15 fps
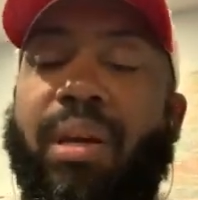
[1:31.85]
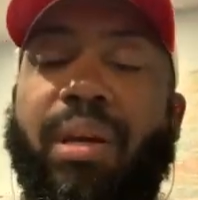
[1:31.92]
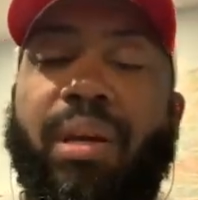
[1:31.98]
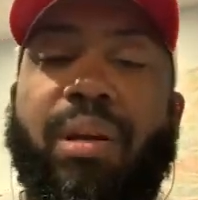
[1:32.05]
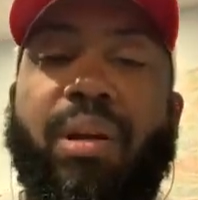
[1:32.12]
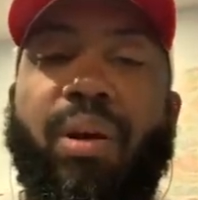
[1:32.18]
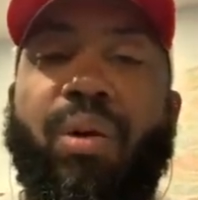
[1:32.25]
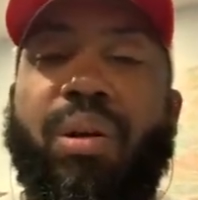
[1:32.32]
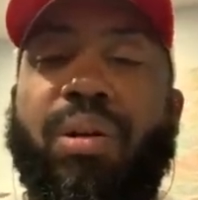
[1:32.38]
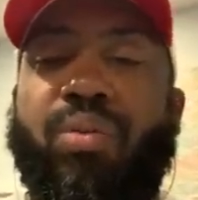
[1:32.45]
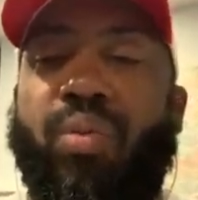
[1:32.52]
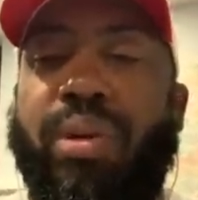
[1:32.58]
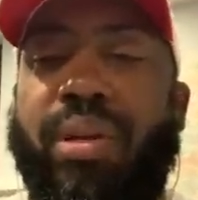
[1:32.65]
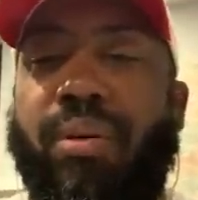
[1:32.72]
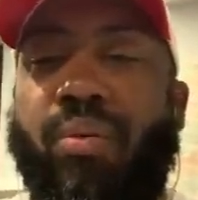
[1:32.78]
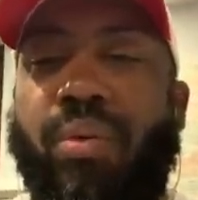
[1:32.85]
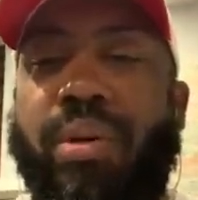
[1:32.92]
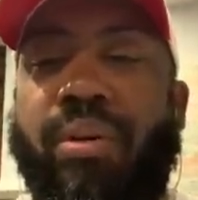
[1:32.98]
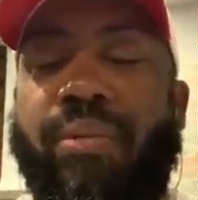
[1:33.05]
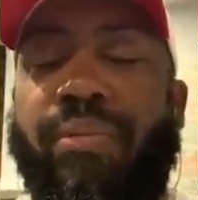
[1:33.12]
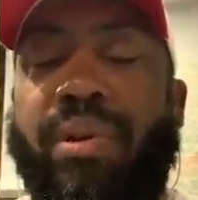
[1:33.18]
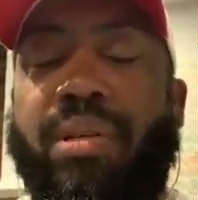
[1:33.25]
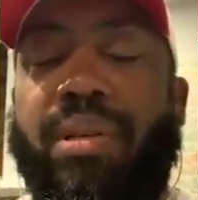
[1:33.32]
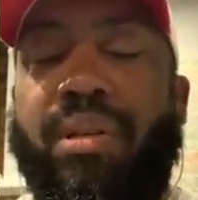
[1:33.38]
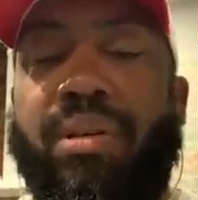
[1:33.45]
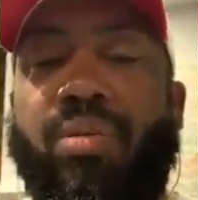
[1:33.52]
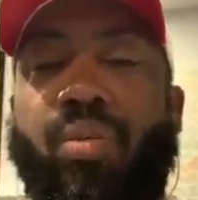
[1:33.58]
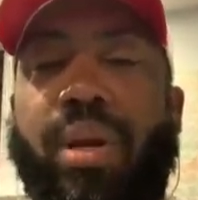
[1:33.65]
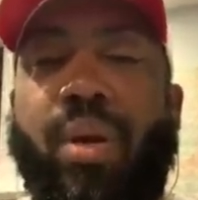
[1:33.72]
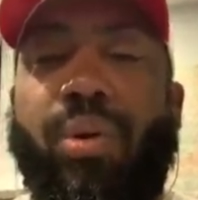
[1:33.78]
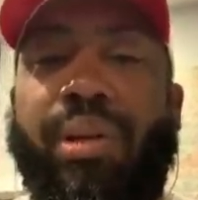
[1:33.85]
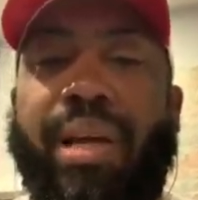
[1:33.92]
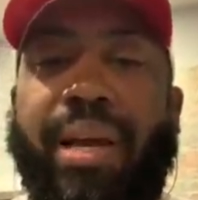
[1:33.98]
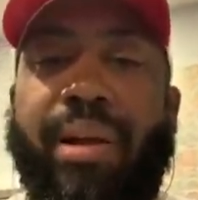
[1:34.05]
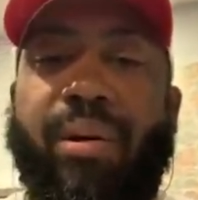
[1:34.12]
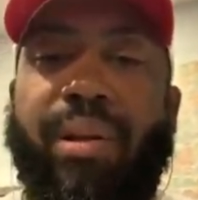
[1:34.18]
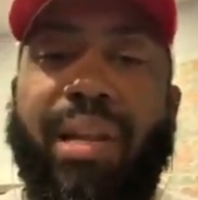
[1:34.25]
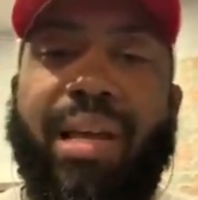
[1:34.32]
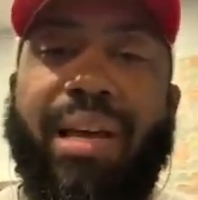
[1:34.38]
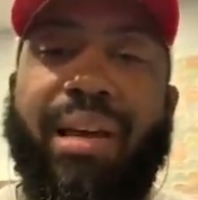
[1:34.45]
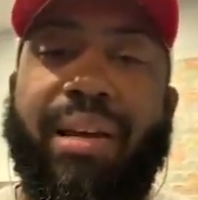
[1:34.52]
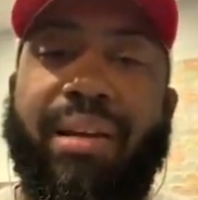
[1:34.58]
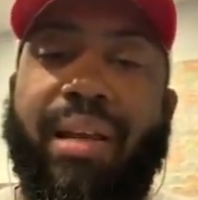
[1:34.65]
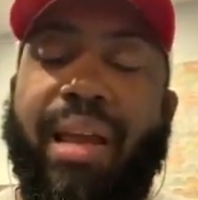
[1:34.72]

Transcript: Because when you're fishing this way with lighter line